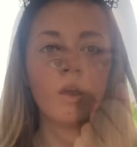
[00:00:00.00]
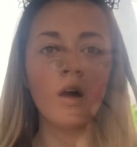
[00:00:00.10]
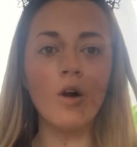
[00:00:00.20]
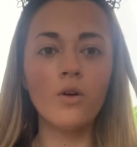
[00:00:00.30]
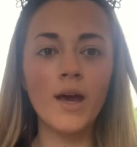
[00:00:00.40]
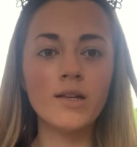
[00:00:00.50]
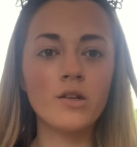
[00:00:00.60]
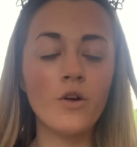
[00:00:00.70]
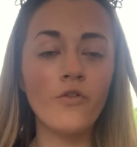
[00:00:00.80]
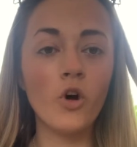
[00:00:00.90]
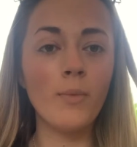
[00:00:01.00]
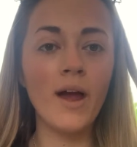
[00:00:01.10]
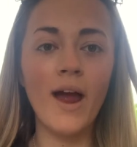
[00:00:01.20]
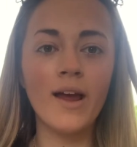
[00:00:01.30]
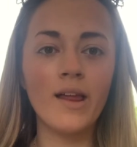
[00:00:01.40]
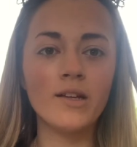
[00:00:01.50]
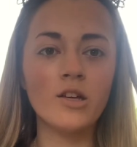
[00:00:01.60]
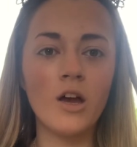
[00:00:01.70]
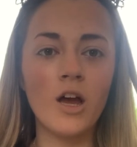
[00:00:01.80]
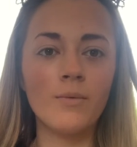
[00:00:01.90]
Okay, so for my
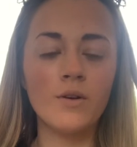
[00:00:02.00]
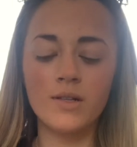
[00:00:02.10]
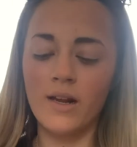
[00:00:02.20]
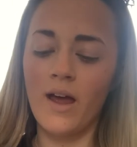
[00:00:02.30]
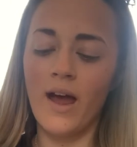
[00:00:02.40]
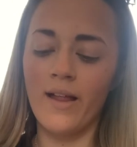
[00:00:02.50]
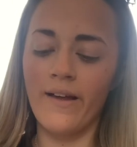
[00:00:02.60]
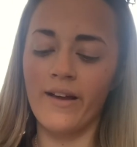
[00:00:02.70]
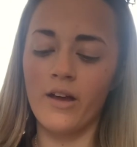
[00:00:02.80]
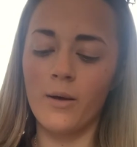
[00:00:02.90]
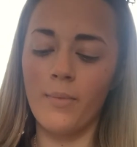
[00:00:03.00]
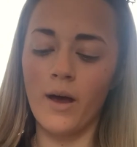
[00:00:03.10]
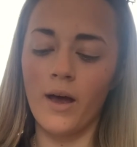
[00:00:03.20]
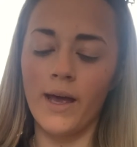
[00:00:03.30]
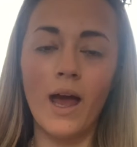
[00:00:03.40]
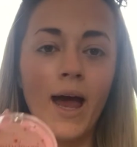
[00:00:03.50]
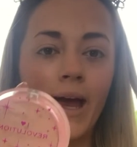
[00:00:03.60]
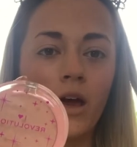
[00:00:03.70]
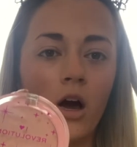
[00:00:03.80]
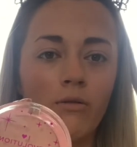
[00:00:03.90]
highlighter, I'm using a highlighter by
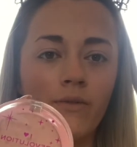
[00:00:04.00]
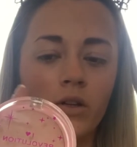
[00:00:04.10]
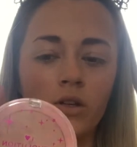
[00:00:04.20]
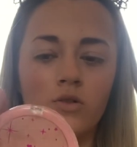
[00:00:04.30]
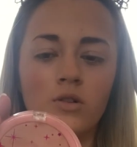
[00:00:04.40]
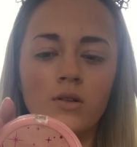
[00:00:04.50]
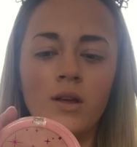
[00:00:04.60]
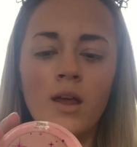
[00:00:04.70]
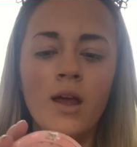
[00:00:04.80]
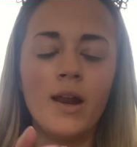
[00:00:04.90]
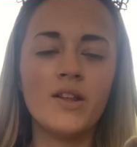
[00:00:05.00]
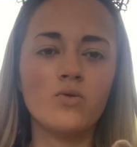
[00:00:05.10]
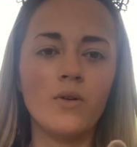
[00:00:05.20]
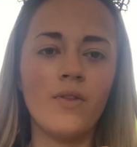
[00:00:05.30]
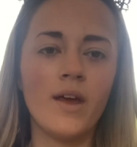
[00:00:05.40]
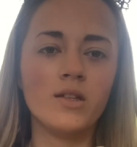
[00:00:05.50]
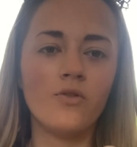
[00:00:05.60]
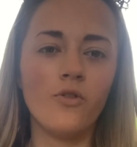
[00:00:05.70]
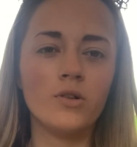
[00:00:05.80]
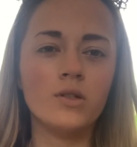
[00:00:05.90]
Eyebrow Revolution. And it's one of their
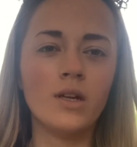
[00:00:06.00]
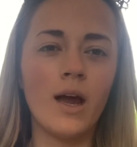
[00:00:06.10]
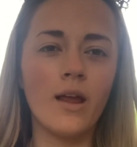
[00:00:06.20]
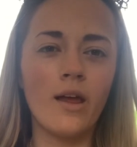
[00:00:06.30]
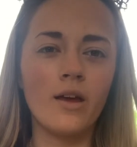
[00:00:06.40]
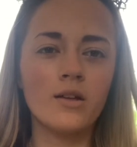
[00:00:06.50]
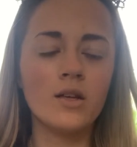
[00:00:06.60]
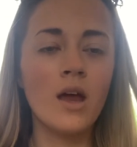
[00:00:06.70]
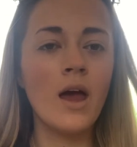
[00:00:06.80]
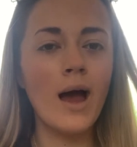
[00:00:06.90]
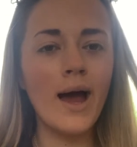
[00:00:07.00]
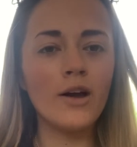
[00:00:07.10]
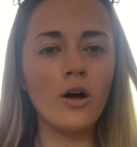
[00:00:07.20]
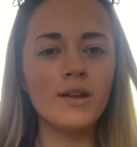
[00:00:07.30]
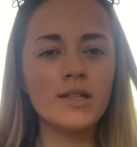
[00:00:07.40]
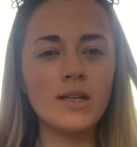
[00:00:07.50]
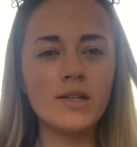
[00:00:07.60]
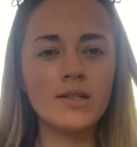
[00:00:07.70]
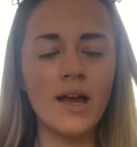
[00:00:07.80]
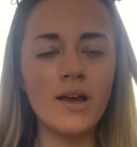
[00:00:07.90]
Defrosted highlighters. I got this in a
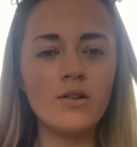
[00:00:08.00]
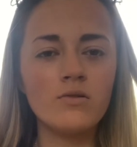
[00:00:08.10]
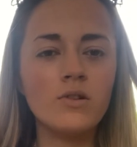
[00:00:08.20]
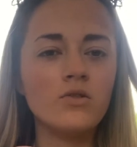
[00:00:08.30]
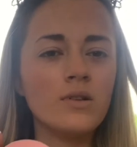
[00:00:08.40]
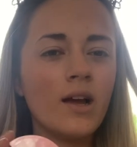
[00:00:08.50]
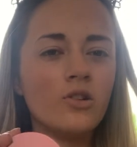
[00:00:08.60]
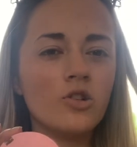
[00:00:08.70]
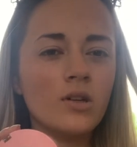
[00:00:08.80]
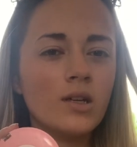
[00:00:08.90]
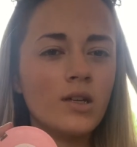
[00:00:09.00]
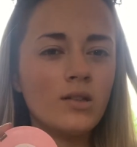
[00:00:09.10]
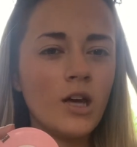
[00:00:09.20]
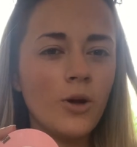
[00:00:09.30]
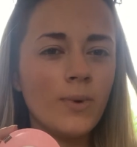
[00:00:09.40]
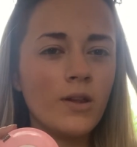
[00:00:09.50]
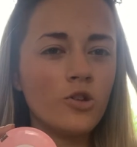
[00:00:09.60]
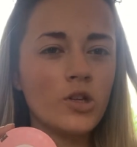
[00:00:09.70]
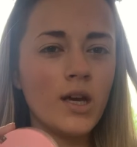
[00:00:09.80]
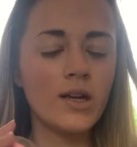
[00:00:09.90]
set, so it doesn't actually tell me the
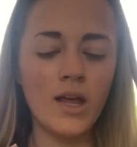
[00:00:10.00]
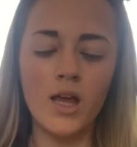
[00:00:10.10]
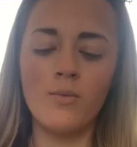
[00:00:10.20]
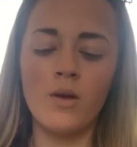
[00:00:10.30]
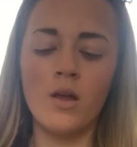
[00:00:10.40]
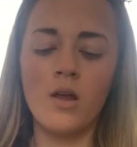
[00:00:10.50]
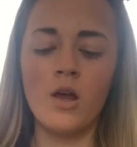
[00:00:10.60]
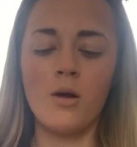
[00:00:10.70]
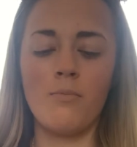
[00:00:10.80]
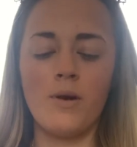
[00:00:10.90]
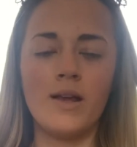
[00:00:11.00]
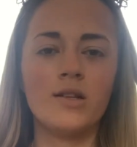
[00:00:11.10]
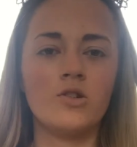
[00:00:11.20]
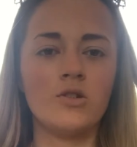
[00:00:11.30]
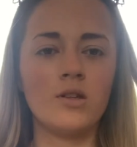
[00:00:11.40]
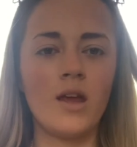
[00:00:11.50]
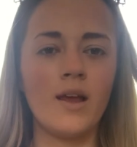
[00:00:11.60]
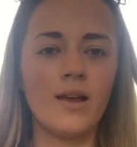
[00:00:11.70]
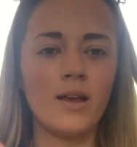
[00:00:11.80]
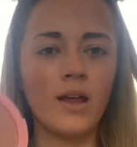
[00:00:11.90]
shade name, but it's just
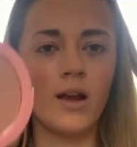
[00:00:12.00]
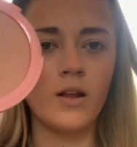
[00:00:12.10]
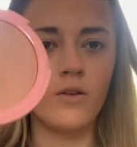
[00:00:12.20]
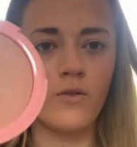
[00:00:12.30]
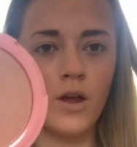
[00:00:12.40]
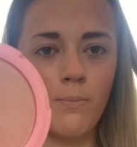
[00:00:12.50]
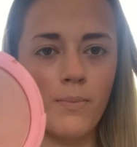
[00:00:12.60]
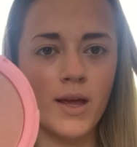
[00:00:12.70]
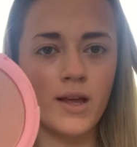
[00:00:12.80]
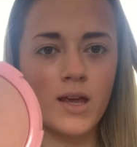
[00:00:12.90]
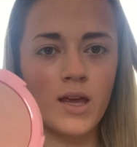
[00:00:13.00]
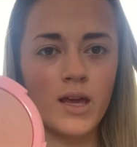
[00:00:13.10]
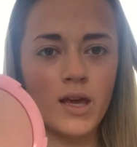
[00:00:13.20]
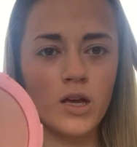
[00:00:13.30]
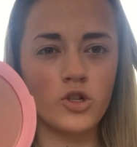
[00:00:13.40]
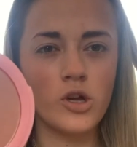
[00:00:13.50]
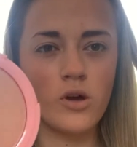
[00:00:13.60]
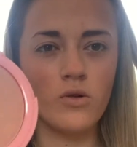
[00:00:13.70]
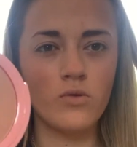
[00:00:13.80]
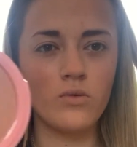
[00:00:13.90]
a kind of pinky
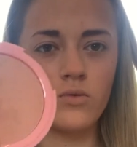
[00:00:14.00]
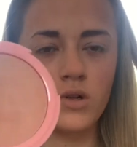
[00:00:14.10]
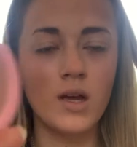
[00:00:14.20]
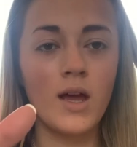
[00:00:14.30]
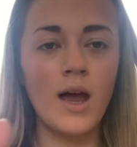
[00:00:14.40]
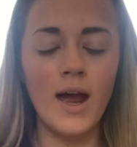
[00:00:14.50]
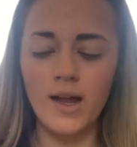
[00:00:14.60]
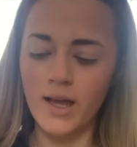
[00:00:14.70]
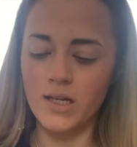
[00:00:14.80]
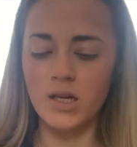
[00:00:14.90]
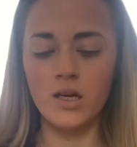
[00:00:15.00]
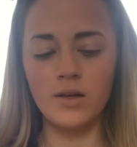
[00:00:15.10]
toned highlighter.